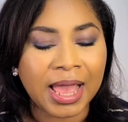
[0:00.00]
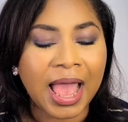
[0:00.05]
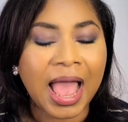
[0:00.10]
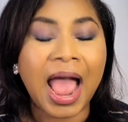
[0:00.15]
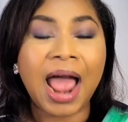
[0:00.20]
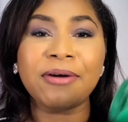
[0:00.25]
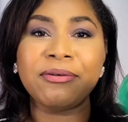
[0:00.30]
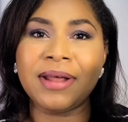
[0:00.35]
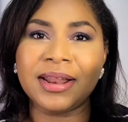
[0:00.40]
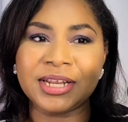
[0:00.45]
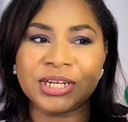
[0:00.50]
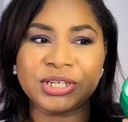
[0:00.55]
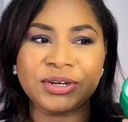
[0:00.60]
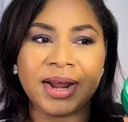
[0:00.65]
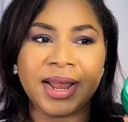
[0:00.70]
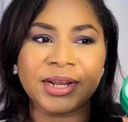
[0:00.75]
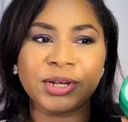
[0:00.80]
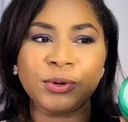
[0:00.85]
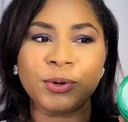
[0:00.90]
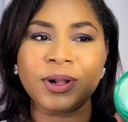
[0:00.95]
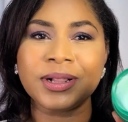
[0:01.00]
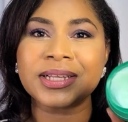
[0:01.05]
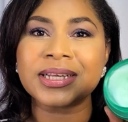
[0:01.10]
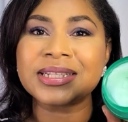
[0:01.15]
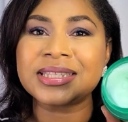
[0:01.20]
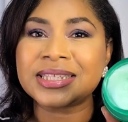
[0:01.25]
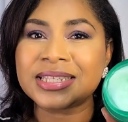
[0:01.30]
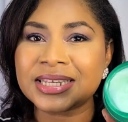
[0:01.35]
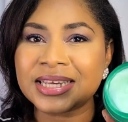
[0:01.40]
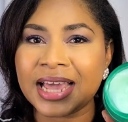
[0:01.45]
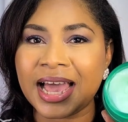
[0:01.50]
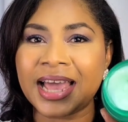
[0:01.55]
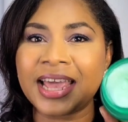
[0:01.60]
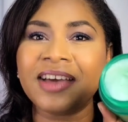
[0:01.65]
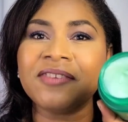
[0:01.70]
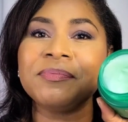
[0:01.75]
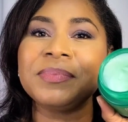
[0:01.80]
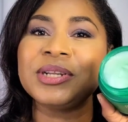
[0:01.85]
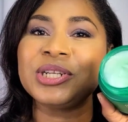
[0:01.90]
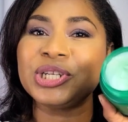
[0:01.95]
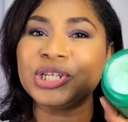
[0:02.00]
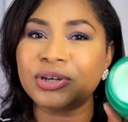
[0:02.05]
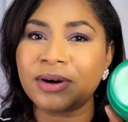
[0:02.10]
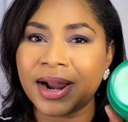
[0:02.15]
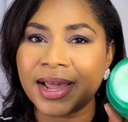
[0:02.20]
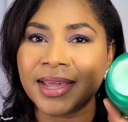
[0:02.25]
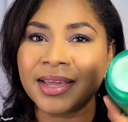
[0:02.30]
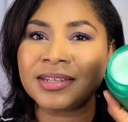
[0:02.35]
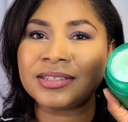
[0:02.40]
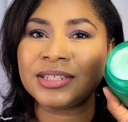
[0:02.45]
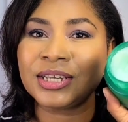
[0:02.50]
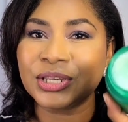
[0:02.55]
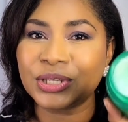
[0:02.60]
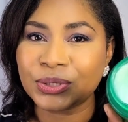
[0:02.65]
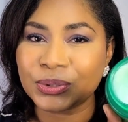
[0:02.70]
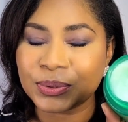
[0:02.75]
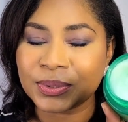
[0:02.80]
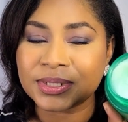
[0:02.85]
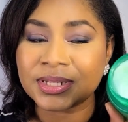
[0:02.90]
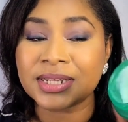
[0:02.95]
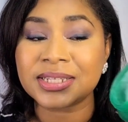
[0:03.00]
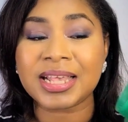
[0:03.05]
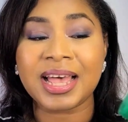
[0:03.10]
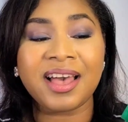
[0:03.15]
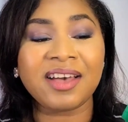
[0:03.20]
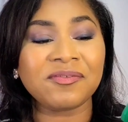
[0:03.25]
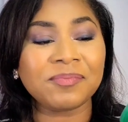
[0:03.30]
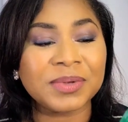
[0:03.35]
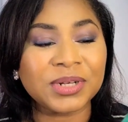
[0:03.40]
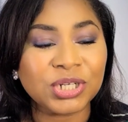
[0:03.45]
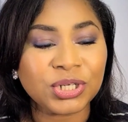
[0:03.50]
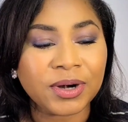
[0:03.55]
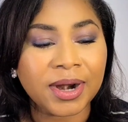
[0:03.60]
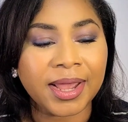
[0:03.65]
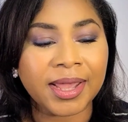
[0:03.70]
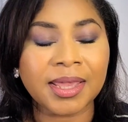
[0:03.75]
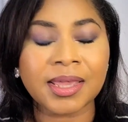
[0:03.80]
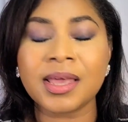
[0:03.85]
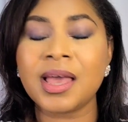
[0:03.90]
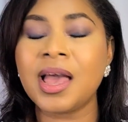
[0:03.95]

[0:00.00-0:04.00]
I really tried. You all could see I have been trying to use this. I have been trying,